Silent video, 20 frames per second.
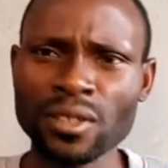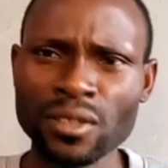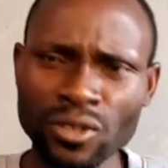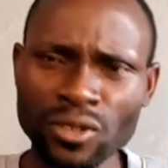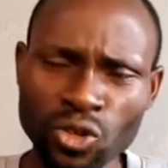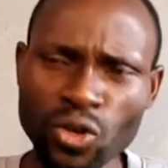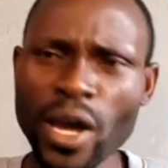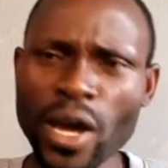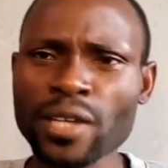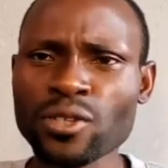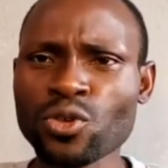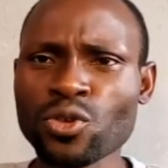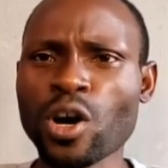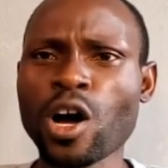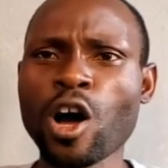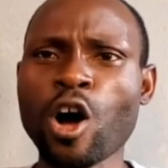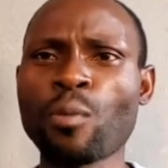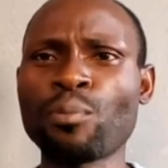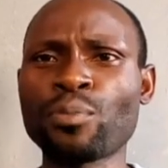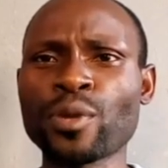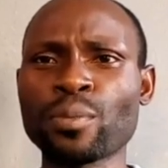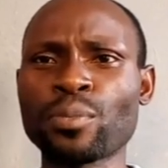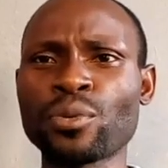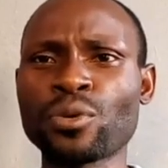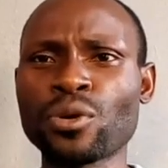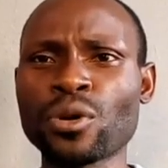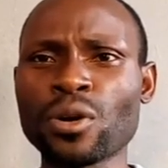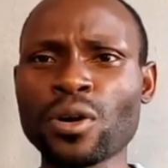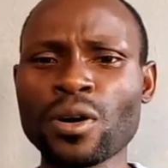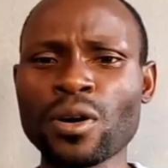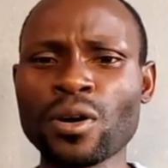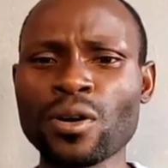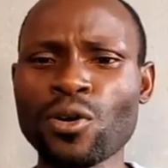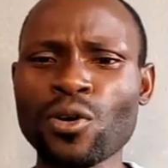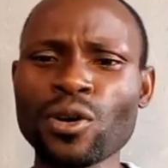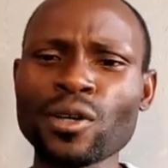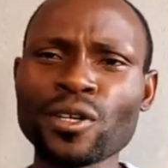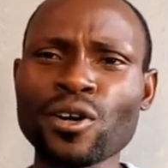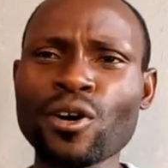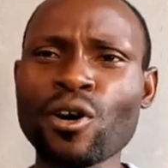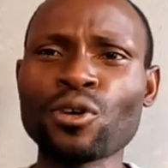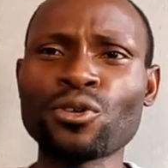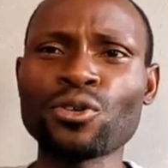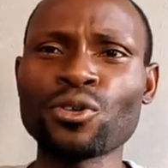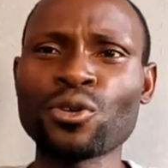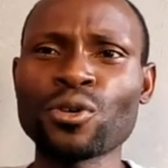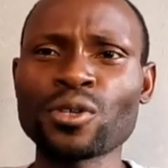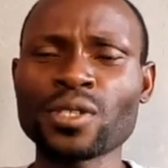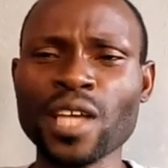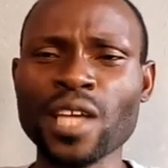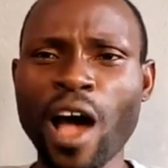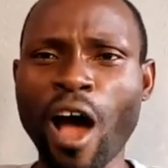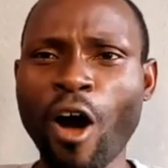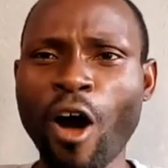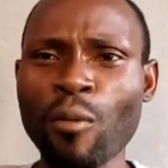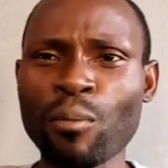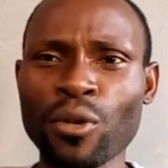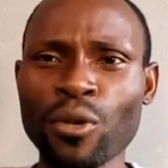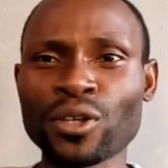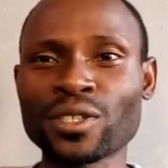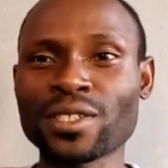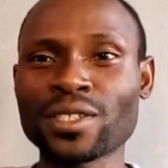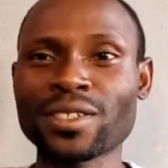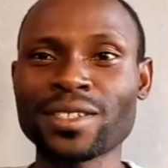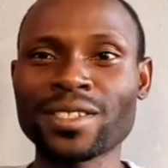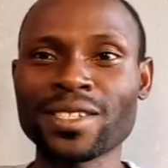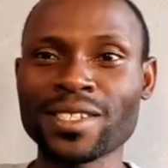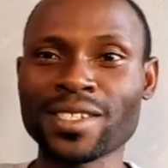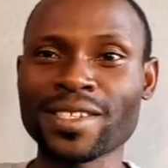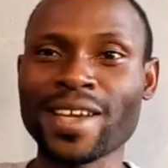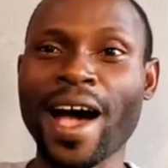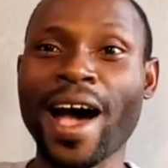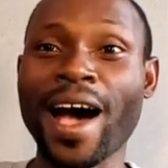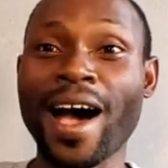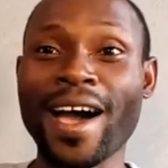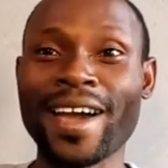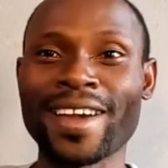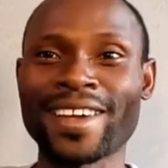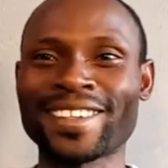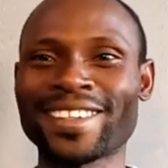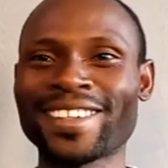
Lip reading: Try to help people. Only God knows how much this guy,